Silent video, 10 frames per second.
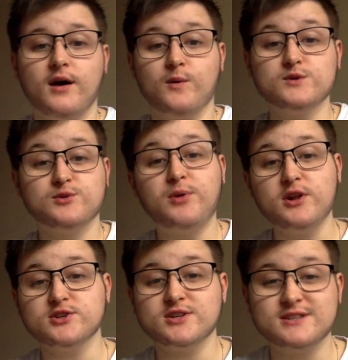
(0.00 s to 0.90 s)
I want to
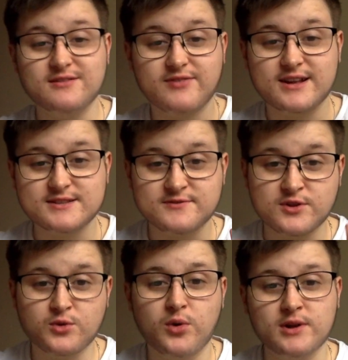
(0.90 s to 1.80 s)
apologise in advance for
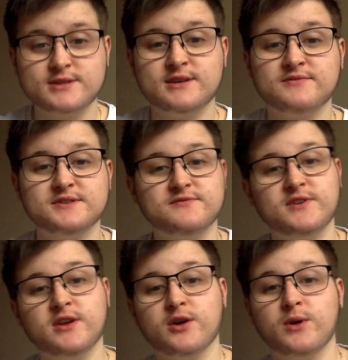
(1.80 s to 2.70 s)
the quality of this
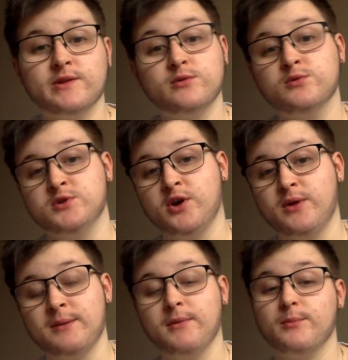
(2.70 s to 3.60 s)
video and the audio.
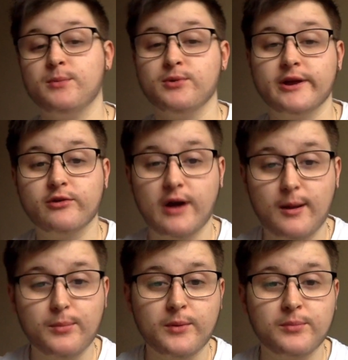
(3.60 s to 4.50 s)
It might be pretty
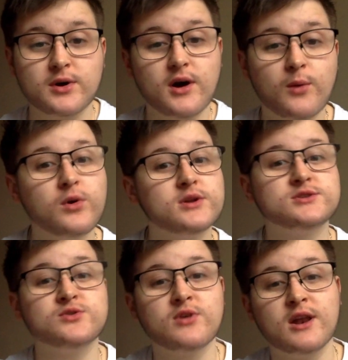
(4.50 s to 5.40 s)
crap, but I wanted
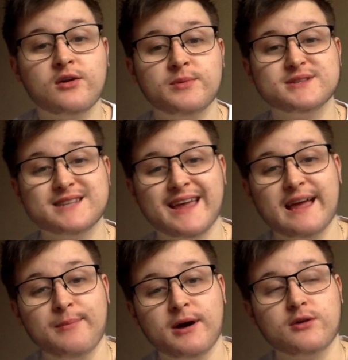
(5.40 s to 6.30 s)
to talk a little bit
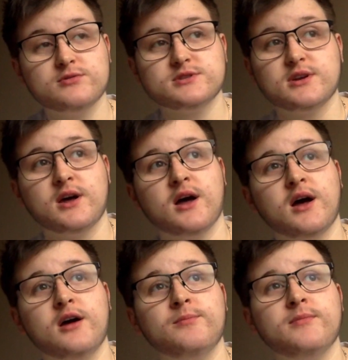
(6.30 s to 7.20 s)
today about
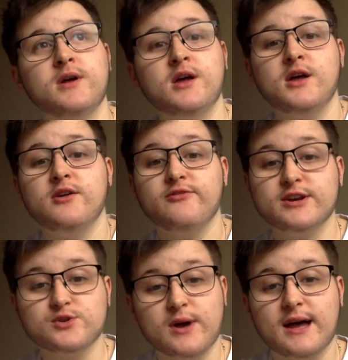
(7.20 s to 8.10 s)

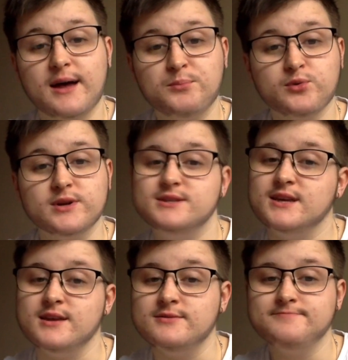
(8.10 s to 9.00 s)
facial hair
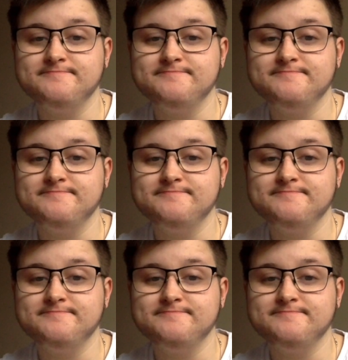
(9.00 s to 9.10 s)
pre-T.